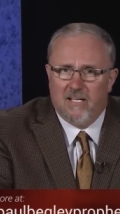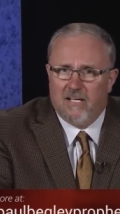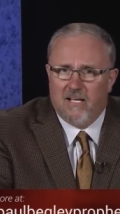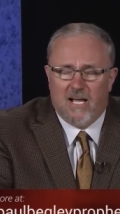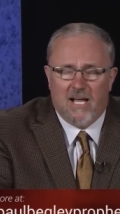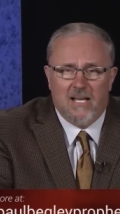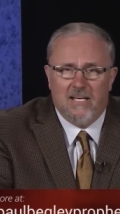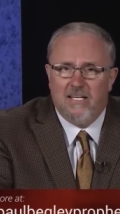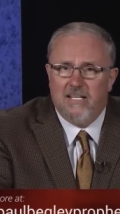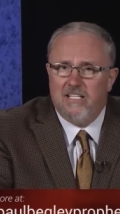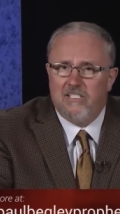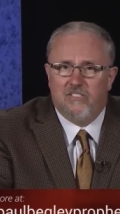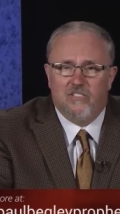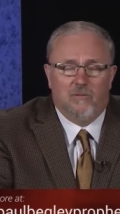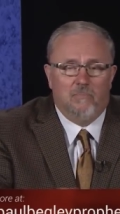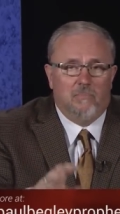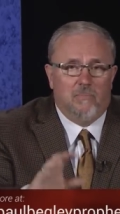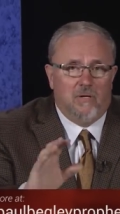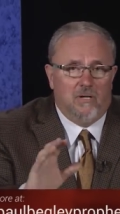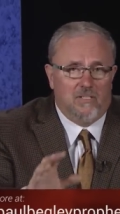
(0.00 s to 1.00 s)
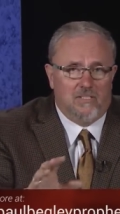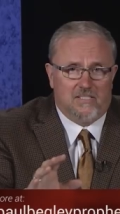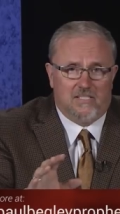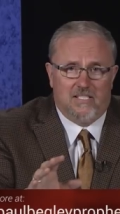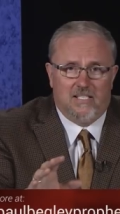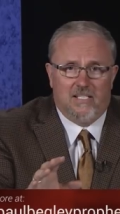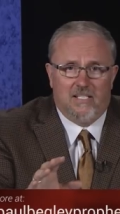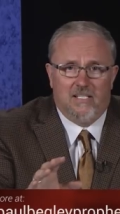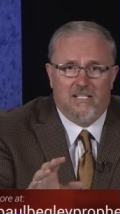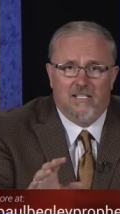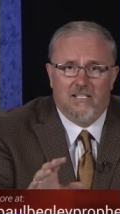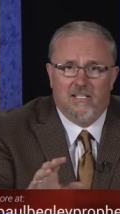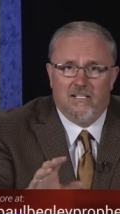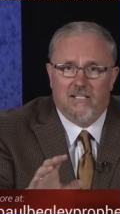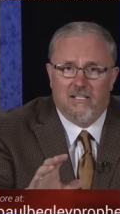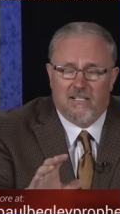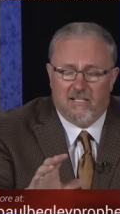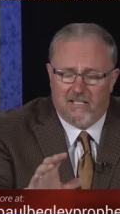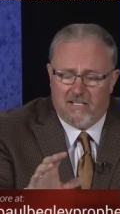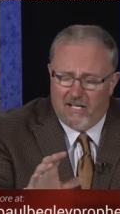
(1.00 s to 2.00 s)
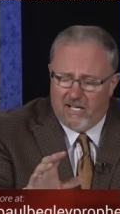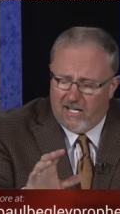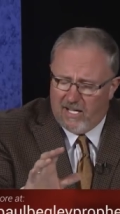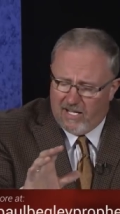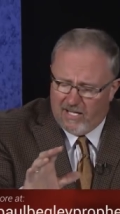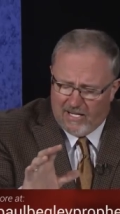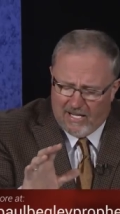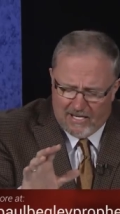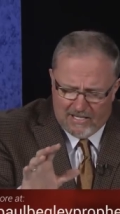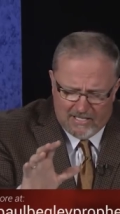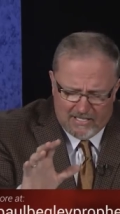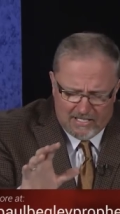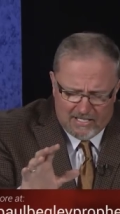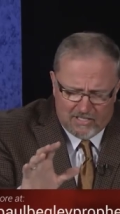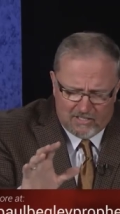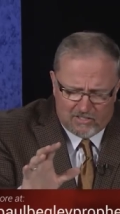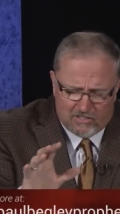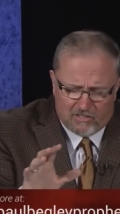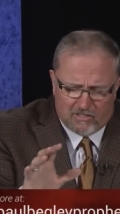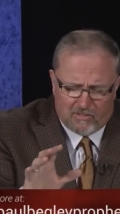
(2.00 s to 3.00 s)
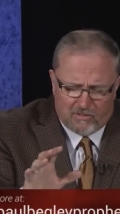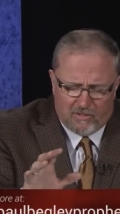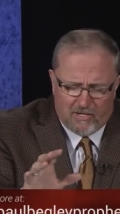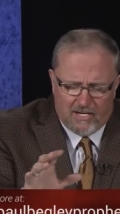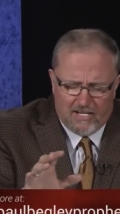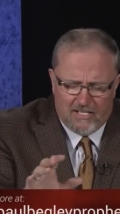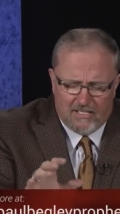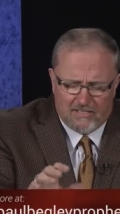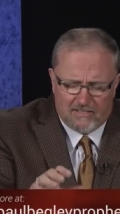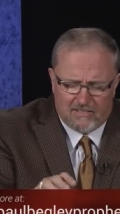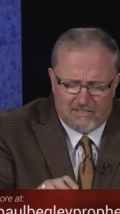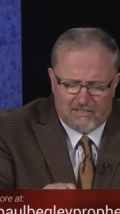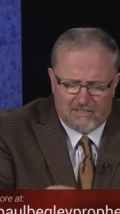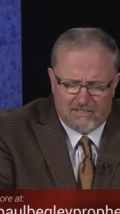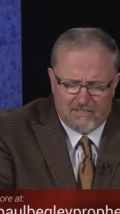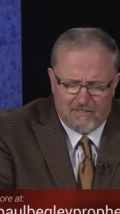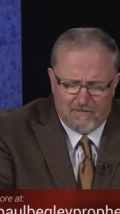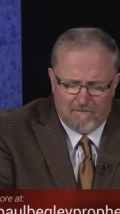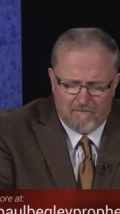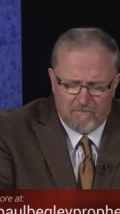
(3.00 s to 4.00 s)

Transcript: I need your mercy. God, I need your grace.